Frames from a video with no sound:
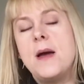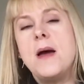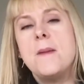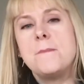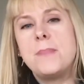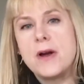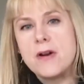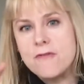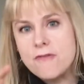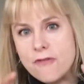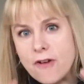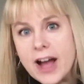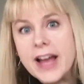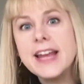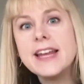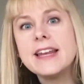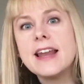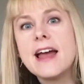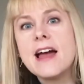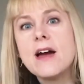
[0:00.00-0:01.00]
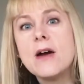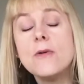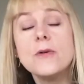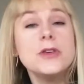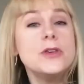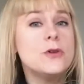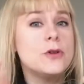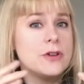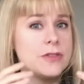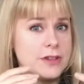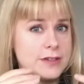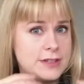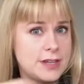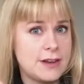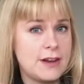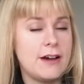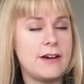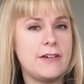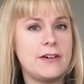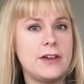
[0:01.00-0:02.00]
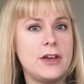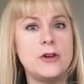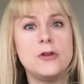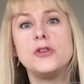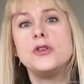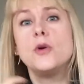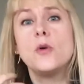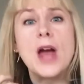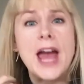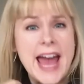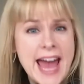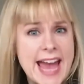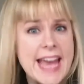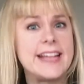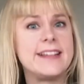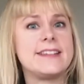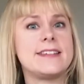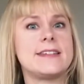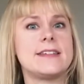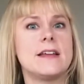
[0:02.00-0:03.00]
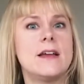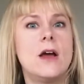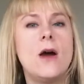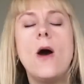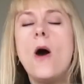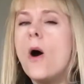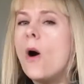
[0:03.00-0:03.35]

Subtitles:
But right now, you're in the scenario you hate,